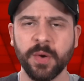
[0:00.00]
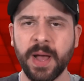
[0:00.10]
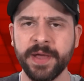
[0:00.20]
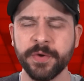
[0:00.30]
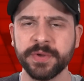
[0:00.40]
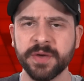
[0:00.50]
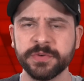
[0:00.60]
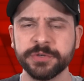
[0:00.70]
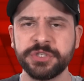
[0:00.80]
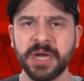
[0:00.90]
Ohio
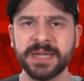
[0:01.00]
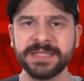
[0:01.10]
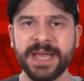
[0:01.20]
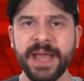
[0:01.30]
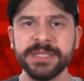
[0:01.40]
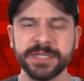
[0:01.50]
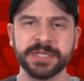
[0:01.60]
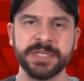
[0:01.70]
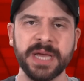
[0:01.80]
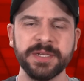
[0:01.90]
Governor John
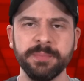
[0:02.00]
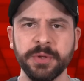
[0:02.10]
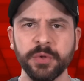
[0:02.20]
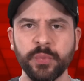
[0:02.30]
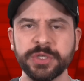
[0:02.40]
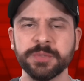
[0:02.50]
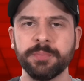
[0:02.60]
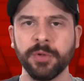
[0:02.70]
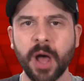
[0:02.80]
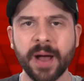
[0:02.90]
Kasich signed a bill which
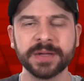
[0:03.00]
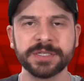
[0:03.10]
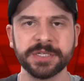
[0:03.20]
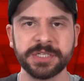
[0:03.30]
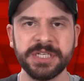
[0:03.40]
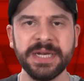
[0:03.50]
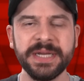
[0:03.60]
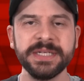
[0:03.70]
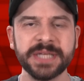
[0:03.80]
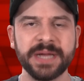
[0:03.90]
blocks
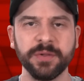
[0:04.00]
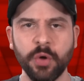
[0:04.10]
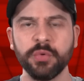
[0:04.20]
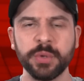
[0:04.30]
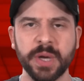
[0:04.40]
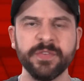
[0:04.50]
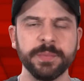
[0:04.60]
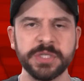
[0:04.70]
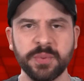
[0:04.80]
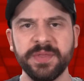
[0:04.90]
cities and local
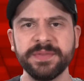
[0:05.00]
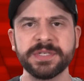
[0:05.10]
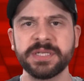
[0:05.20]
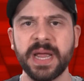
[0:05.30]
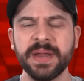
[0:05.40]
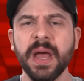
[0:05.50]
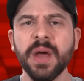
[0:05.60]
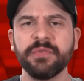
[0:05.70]
governments within the state